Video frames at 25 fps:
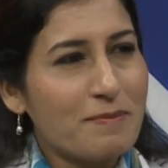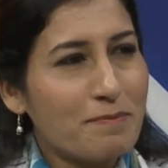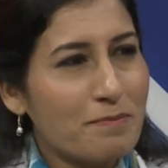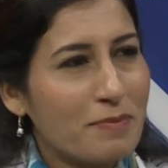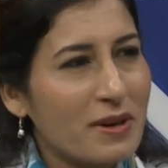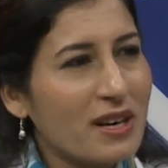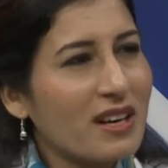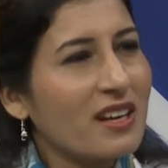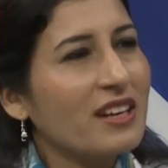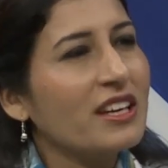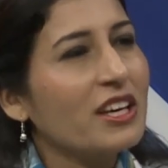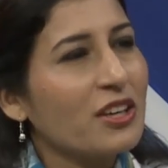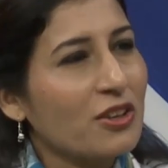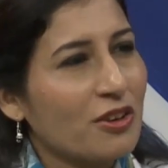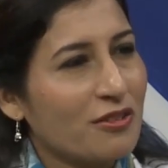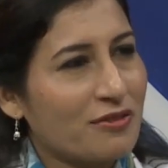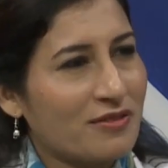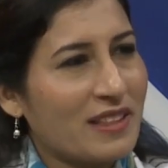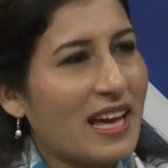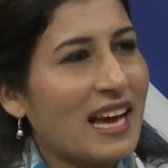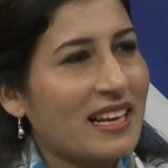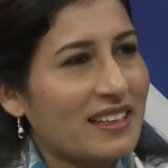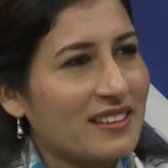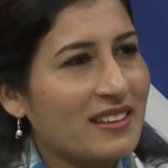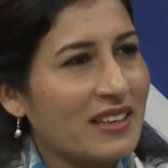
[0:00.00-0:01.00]
burden of
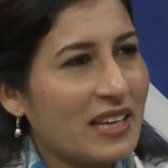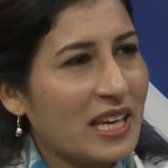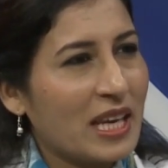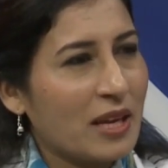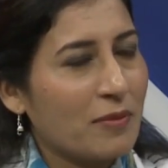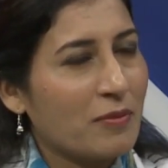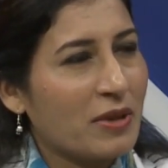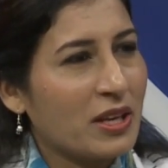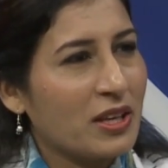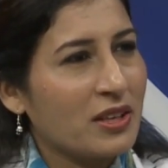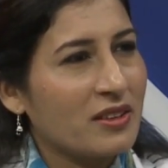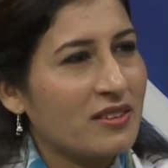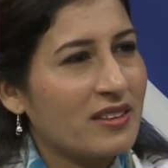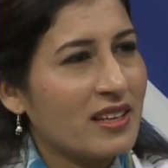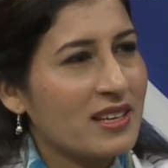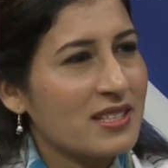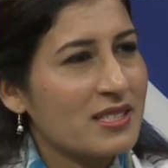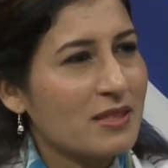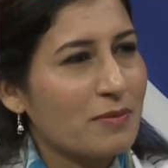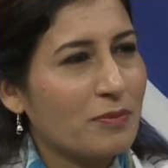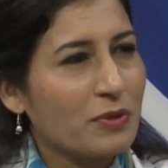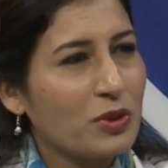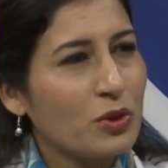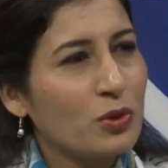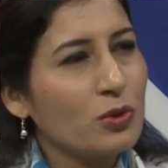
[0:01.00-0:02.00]
that name, and there's
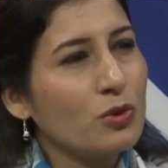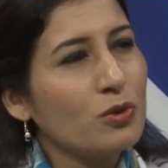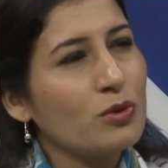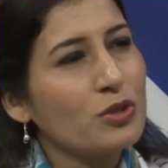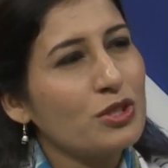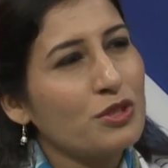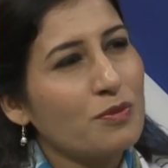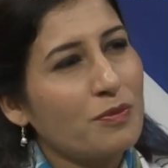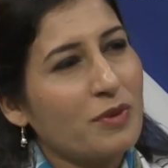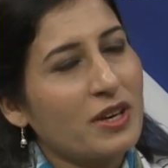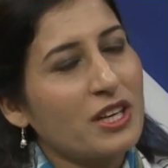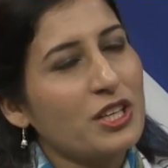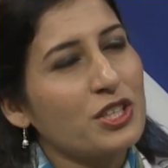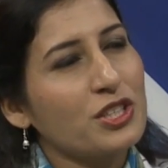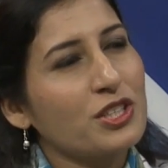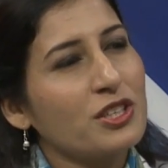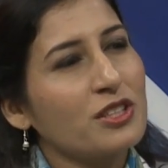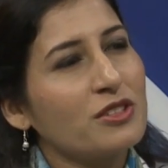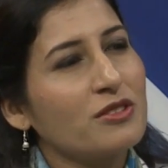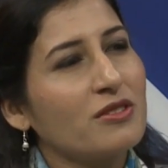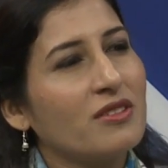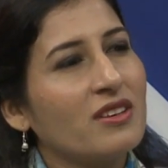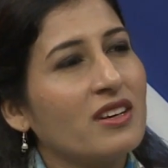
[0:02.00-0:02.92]
a huge pressure to